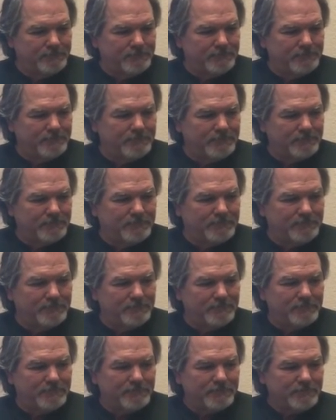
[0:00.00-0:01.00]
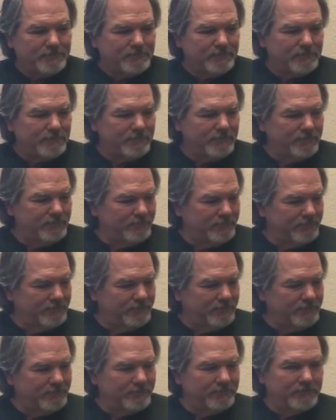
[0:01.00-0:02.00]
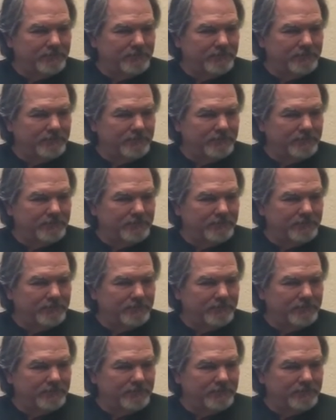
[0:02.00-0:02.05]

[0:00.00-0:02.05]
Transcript: (silent)